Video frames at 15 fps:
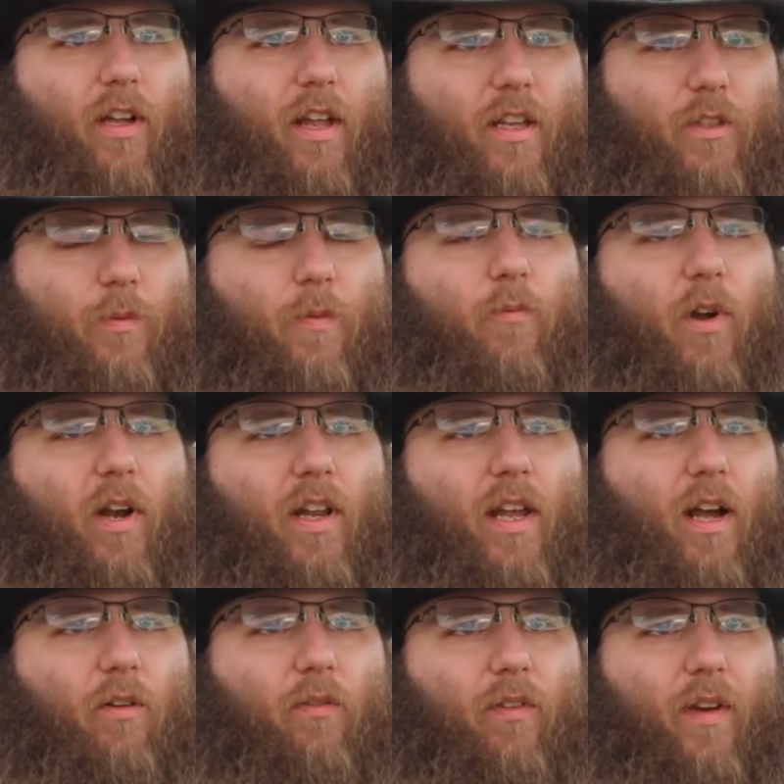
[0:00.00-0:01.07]
It's been really
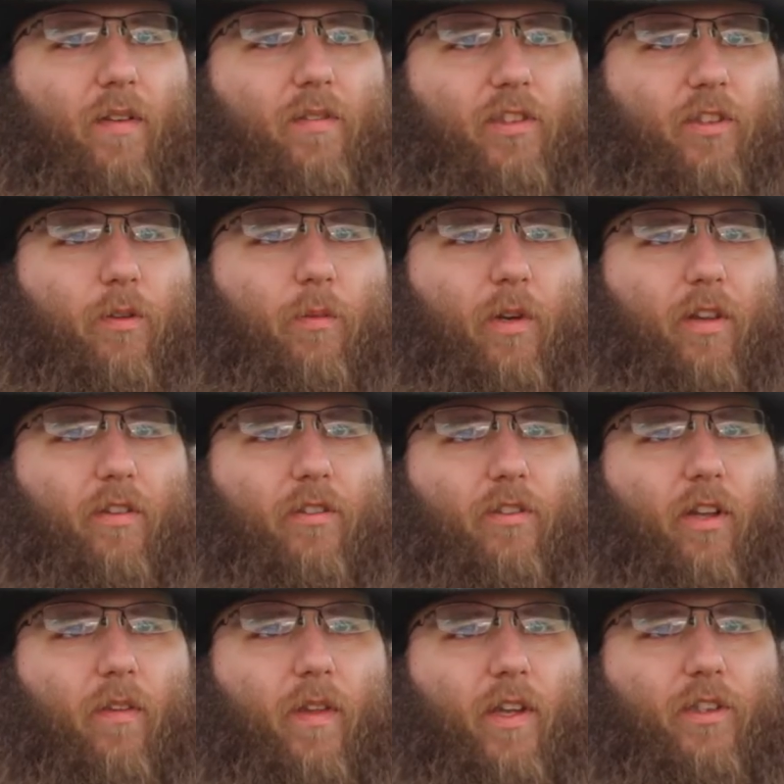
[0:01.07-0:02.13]
helpful having somebody that's
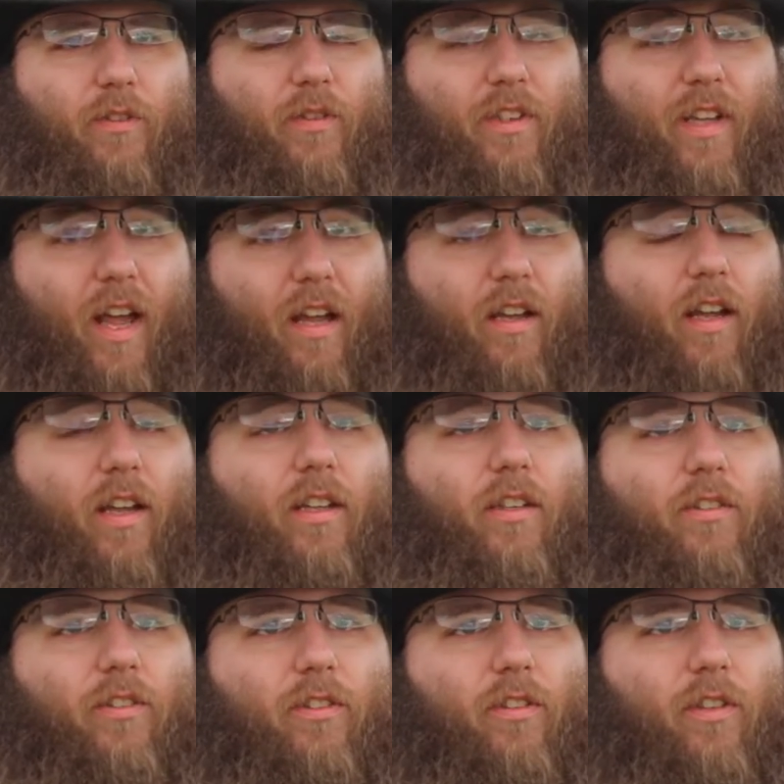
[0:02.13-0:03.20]
done this for
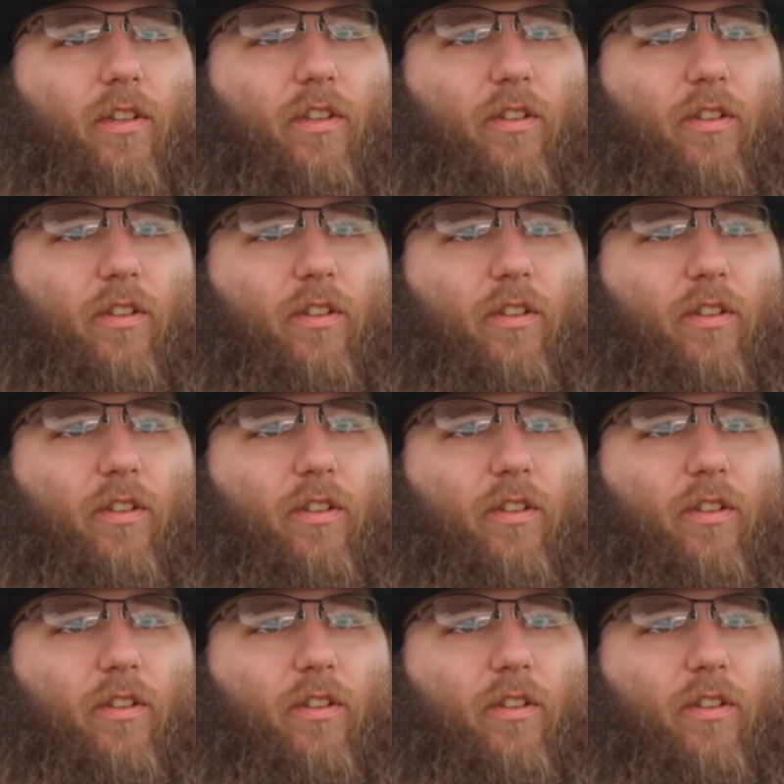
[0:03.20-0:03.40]
decades